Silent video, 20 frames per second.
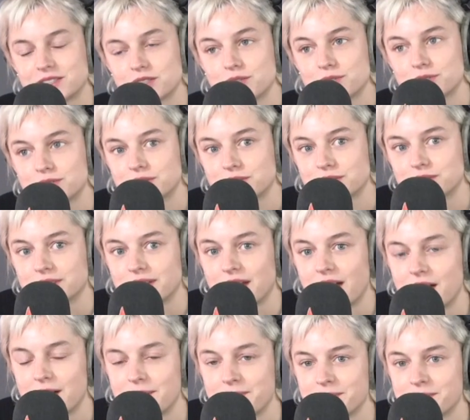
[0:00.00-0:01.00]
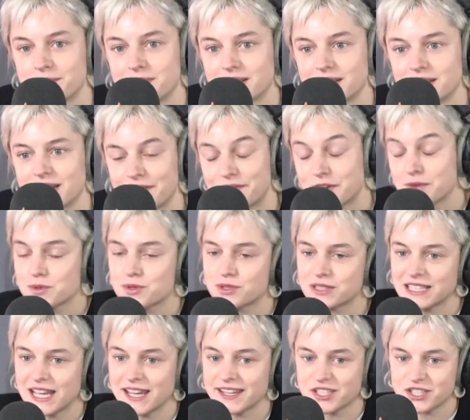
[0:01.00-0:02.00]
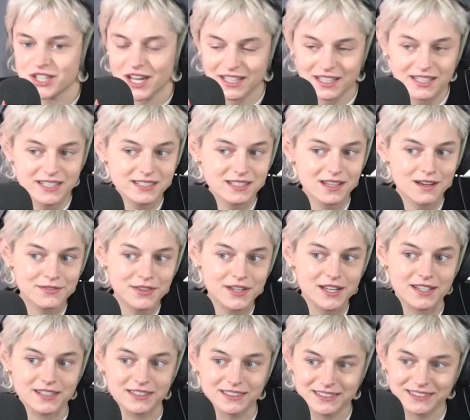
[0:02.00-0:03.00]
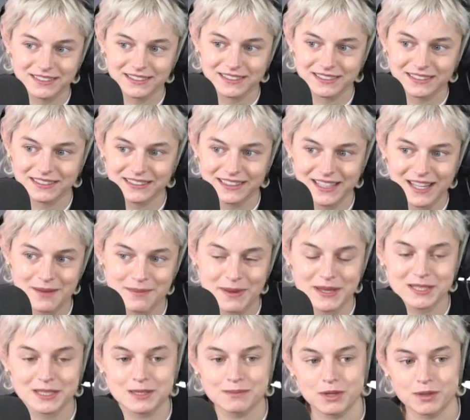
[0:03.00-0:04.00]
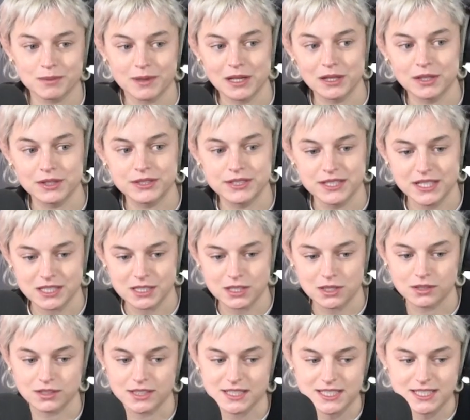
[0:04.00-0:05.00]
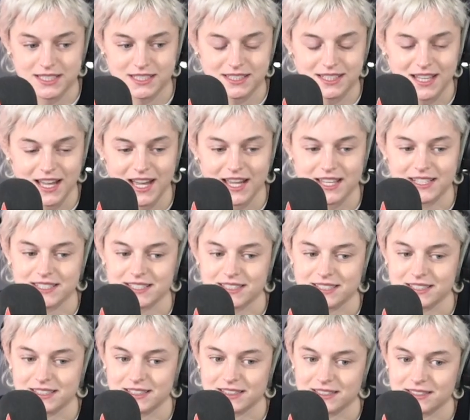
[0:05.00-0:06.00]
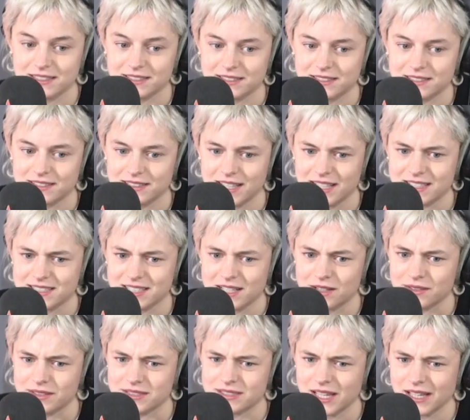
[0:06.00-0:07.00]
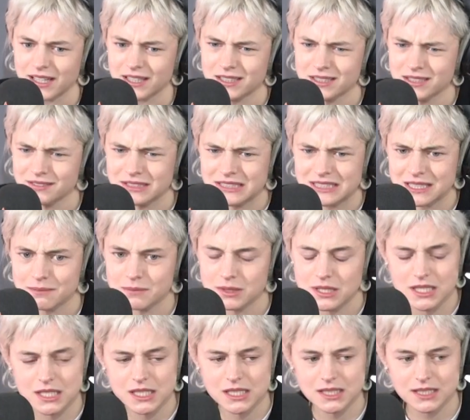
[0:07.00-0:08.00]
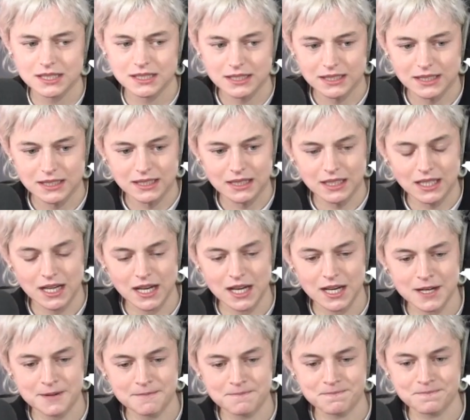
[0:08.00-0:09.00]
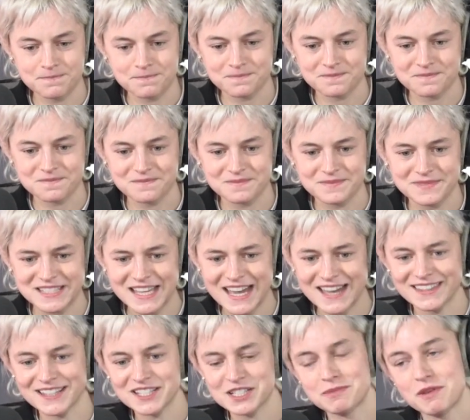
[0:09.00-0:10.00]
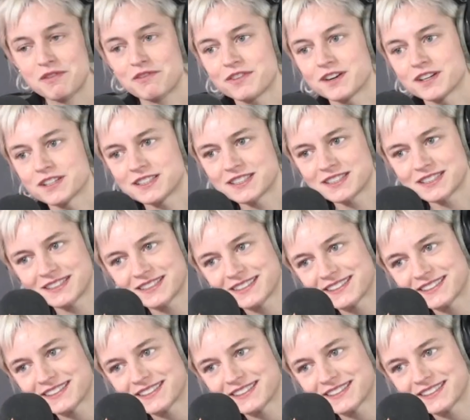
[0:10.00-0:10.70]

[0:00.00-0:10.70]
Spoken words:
So soon. A film called Lady Chatterley's Lover. Yeah, based on the book by D.H. Lawrence. And that's out 2nd of December, I think. Yeah, and that should be fun.